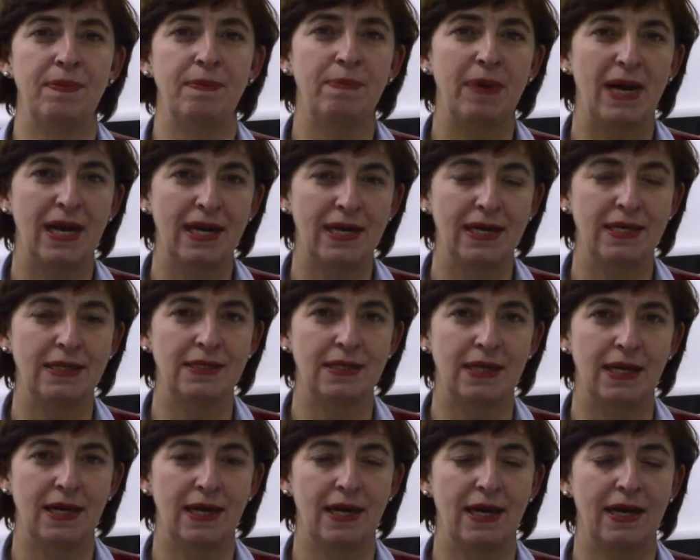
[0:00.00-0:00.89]
back
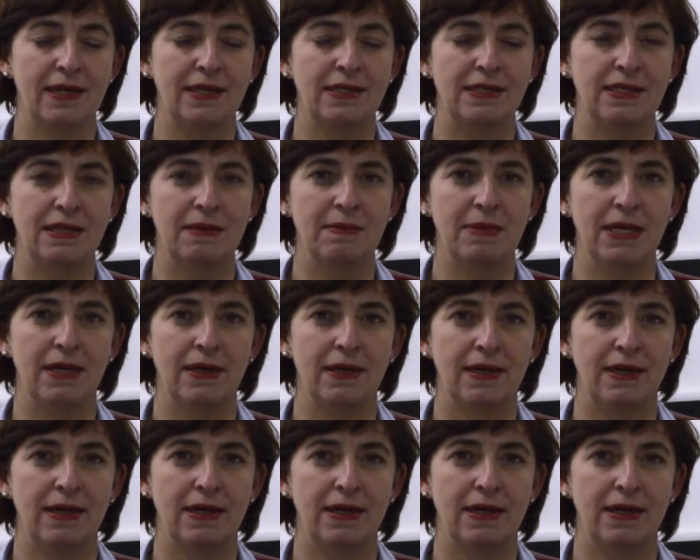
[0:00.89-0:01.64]
into academia,